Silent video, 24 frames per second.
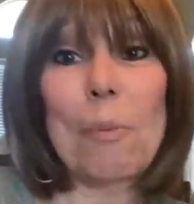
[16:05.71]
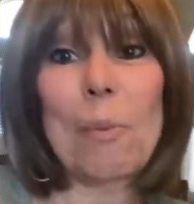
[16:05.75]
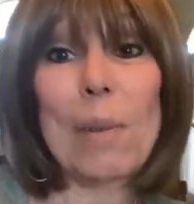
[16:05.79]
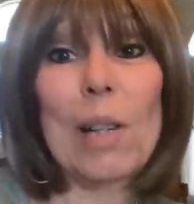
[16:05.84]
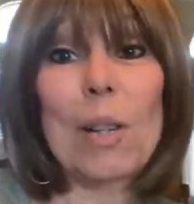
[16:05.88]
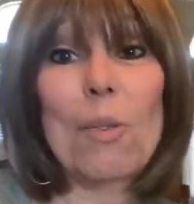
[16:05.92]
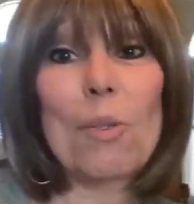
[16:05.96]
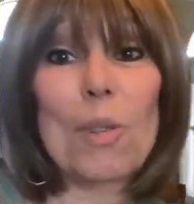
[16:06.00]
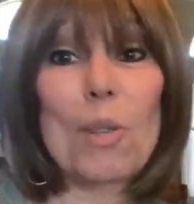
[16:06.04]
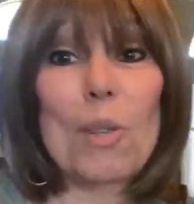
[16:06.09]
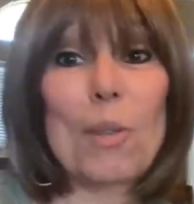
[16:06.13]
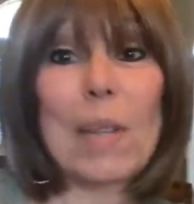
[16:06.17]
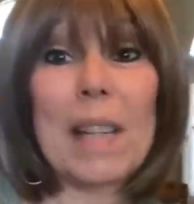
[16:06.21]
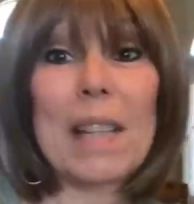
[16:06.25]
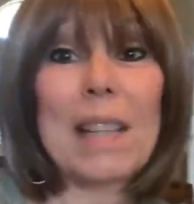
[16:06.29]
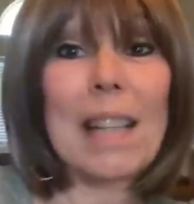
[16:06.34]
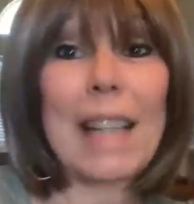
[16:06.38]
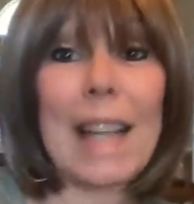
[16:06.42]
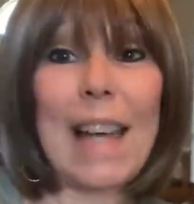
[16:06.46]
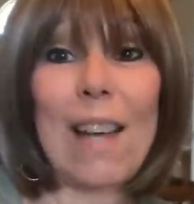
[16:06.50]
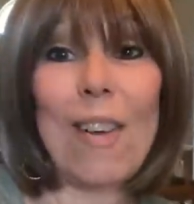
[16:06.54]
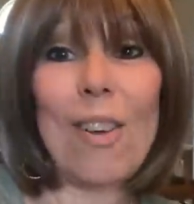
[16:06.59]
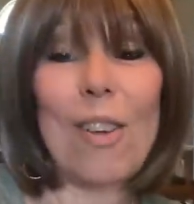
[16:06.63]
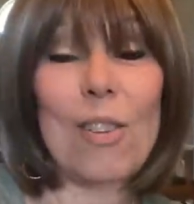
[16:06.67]
We don't do
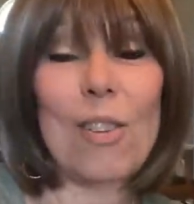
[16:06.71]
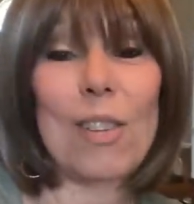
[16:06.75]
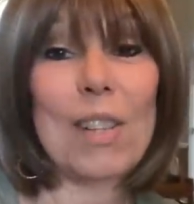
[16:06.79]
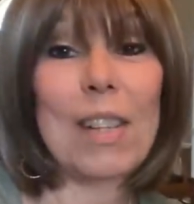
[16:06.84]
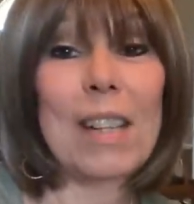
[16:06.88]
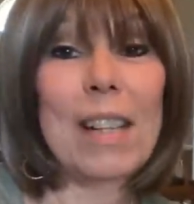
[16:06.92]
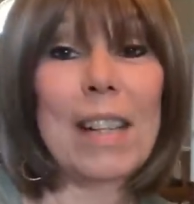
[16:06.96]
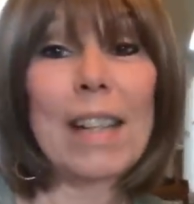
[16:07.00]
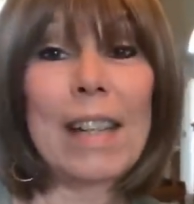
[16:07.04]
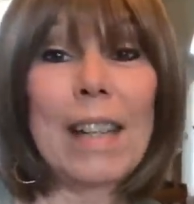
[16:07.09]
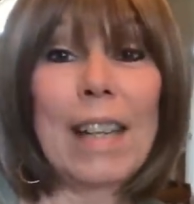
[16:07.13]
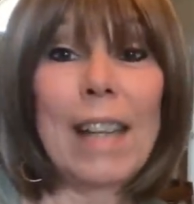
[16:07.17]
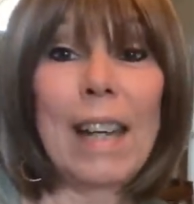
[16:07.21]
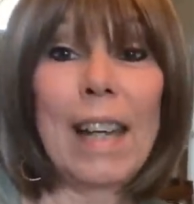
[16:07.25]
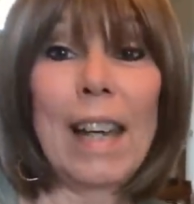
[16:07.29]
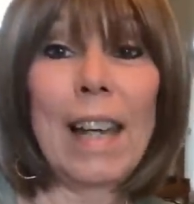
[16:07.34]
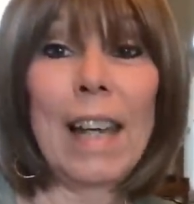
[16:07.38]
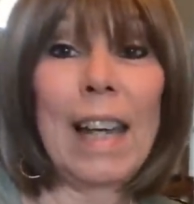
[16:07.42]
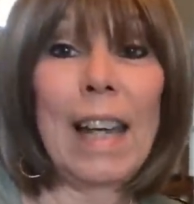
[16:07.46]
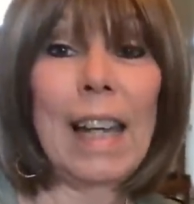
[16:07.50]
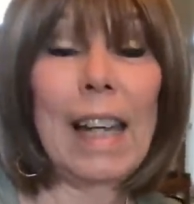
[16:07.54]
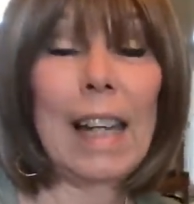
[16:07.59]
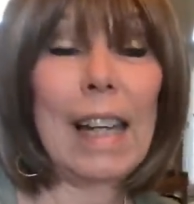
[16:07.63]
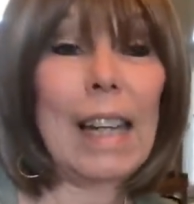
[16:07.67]
anything else.
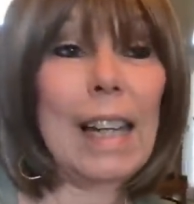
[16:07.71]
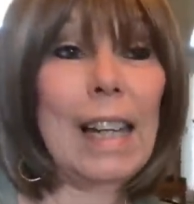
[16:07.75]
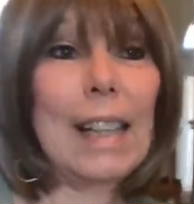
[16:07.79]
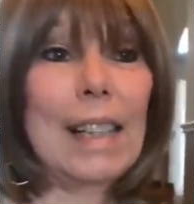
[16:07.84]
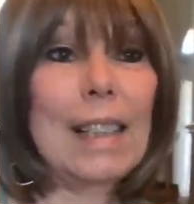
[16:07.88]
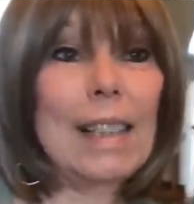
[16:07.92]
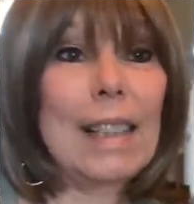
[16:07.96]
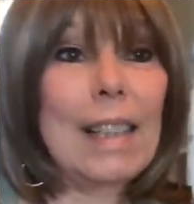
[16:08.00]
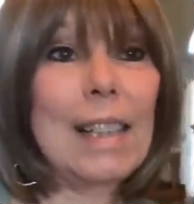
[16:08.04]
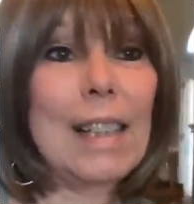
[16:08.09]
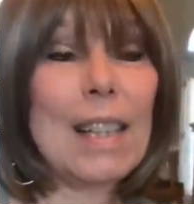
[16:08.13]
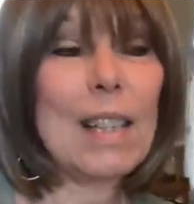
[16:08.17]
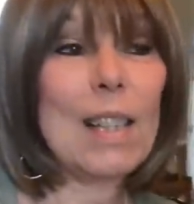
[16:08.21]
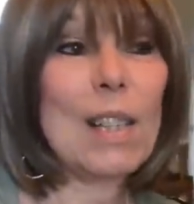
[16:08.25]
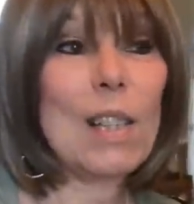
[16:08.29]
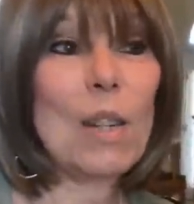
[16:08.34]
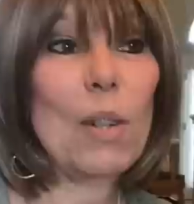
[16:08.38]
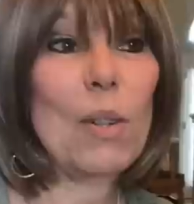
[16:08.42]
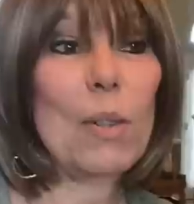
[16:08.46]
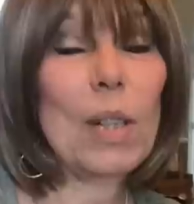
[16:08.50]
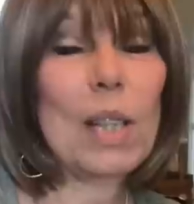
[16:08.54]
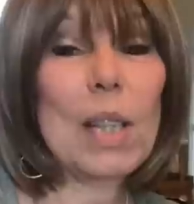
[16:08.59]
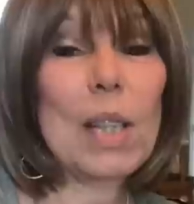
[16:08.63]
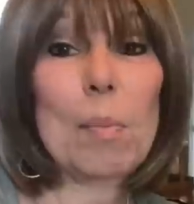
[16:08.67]
And uh,
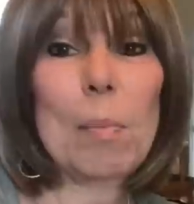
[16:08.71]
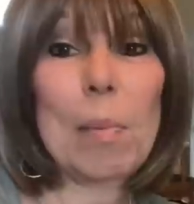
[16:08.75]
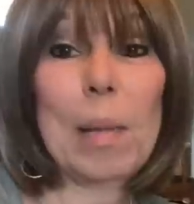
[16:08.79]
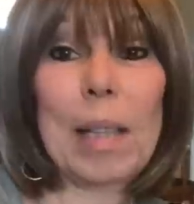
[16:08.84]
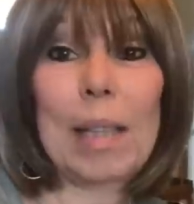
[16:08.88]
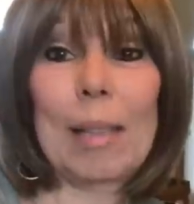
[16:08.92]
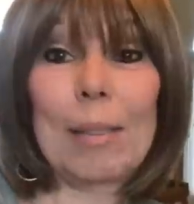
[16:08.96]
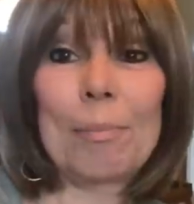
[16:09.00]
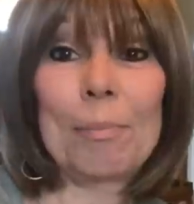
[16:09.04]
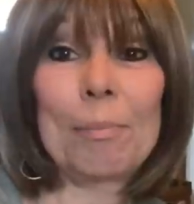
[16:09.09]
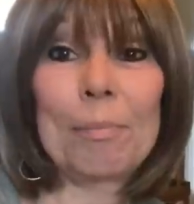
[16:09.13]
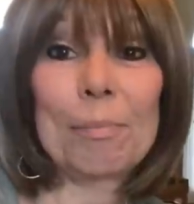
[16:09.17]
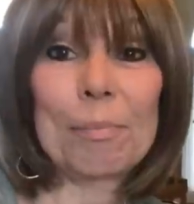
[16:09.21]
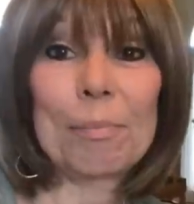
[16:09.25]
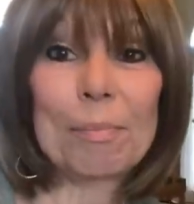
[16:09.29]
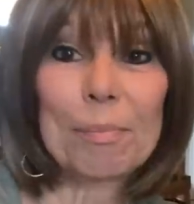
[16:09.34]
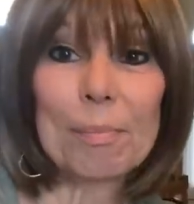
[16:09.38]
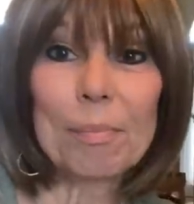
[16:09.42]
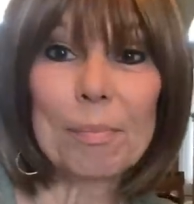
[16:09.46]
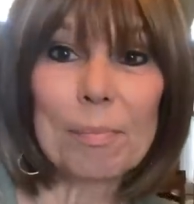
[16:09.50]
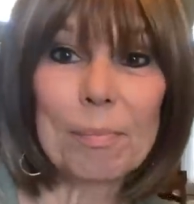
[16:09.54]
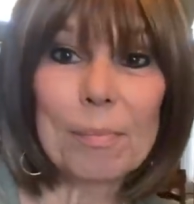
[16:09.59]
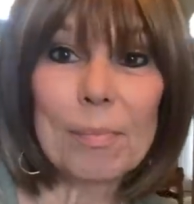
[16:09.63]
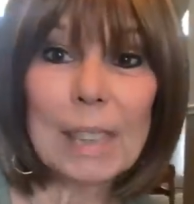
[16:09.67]
so it's been
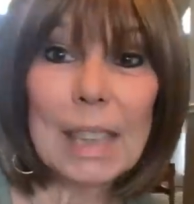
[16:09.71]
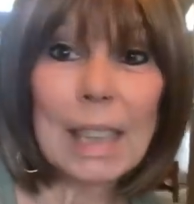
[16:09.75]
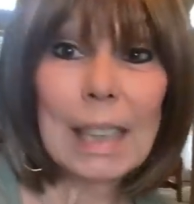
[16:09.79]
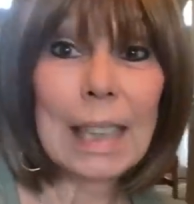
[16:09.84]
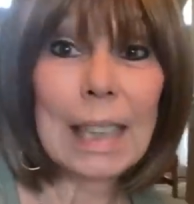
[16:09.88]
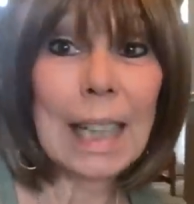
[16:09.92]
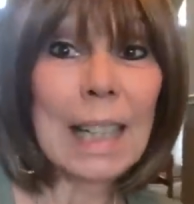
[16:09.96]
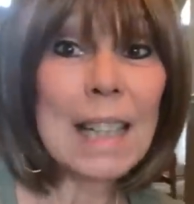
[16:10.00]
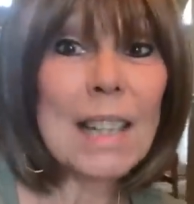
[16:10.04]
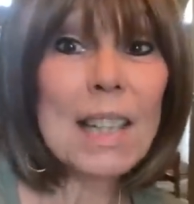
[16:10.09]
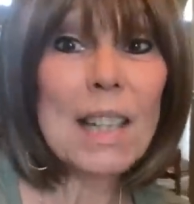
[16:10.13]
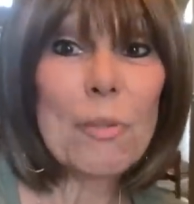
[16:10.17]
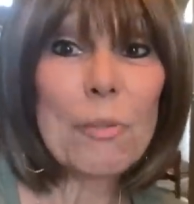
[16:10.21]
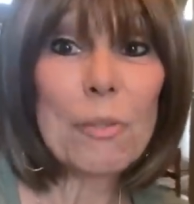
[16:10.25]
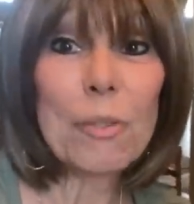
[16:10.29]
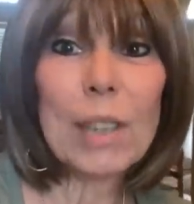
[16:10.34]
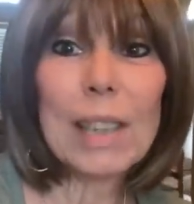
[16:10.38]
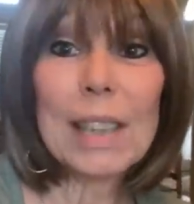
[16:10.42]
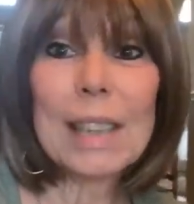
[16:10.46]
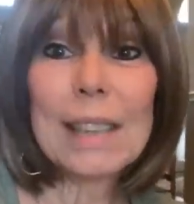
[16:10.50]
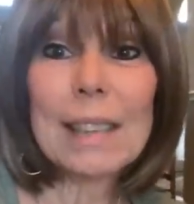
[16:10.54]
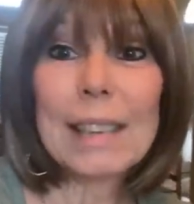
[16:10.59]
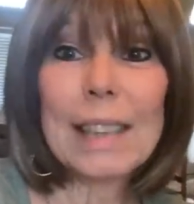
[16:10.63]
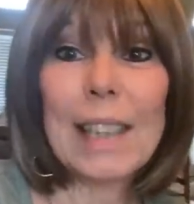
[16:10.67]
kind of
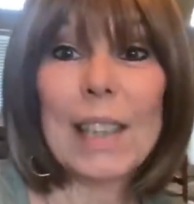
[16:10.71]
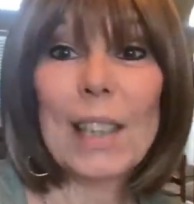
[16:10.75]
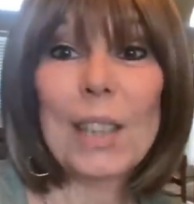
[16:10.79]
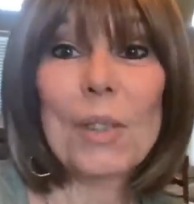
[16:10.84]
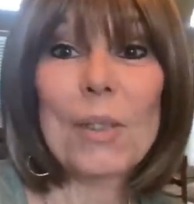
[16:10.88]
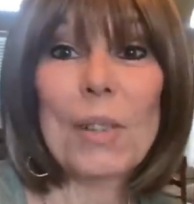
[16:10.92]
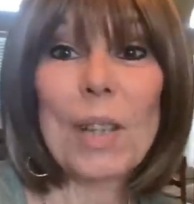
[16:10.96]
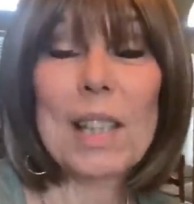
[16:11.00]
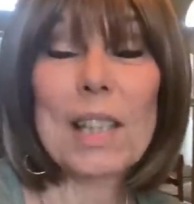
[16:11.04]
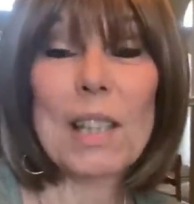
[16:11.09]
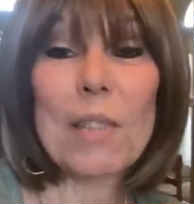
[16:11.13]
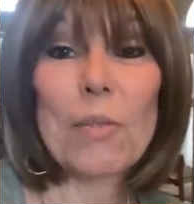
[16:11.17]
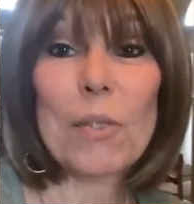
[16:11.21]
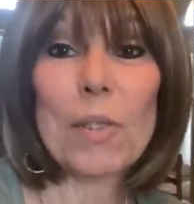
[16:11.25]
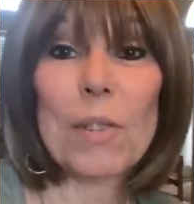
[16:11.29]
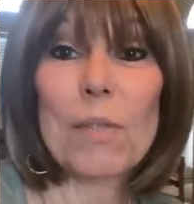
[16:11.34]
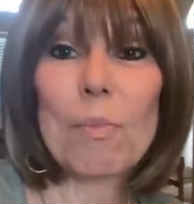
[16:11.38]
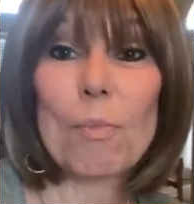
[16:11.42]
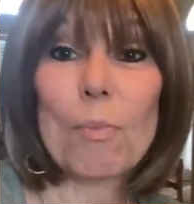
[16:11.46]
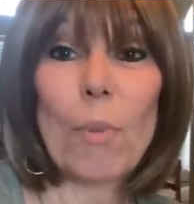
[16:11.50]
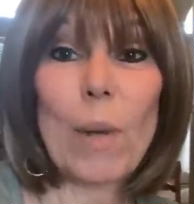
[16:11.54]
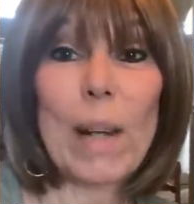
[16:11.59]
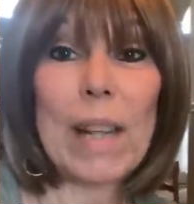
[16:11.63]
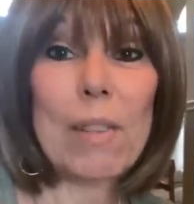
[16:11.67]
different, you know, a
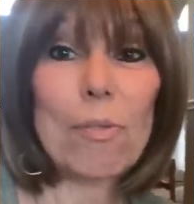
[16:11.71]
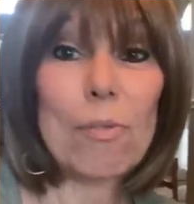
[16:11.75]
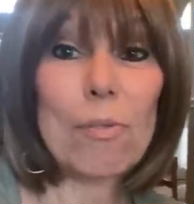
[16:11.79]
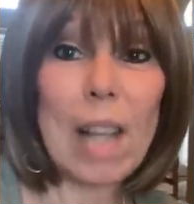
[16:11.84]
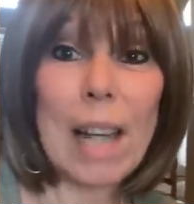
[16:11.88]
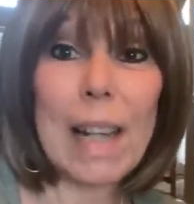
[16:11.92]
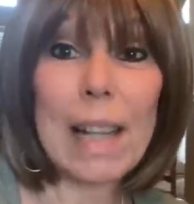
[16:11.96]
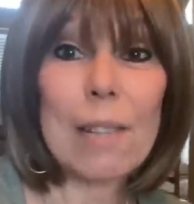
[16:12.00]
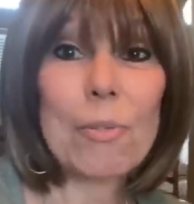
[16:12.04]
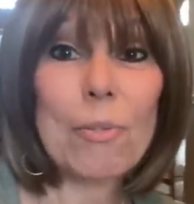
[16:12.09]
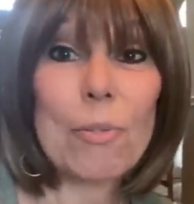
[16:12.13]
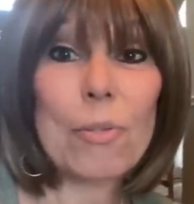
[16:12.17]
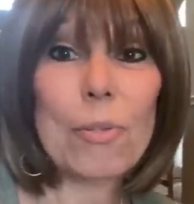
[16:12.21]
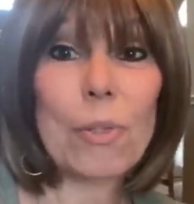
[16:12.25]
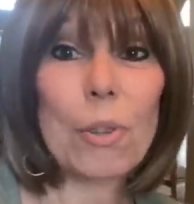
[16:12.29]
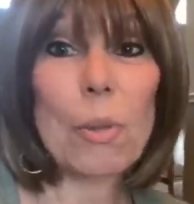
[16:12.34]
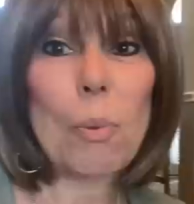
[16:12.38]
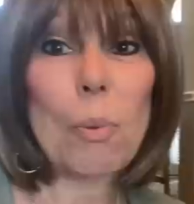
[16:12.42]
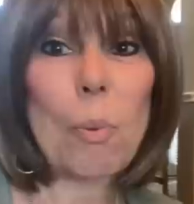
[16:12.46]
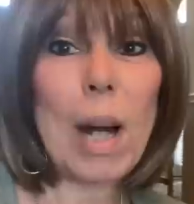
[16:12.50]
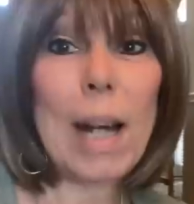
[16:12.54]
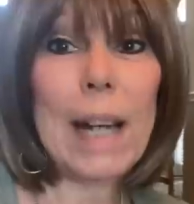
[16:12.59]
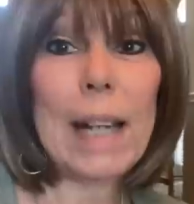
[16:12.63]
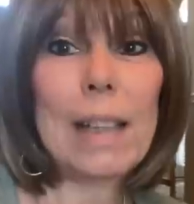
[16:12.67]
different way of life for
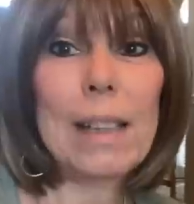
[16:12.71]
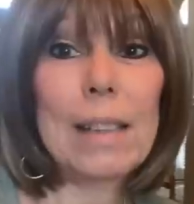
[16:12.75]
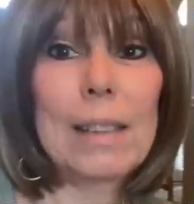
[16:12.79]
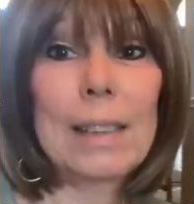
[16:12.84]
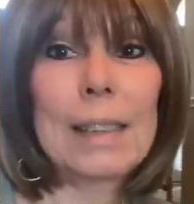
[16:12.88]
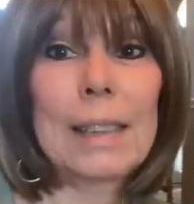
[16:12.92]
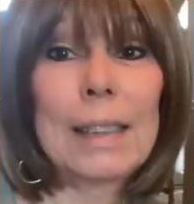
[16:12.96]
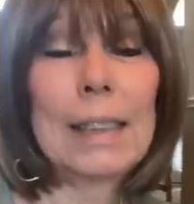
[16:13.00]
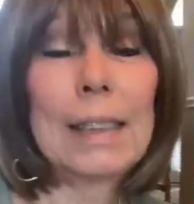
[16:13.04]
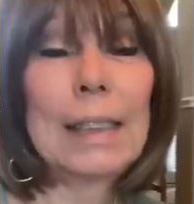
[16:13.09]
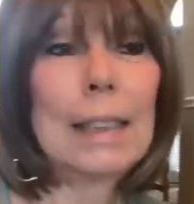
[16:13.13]
a while.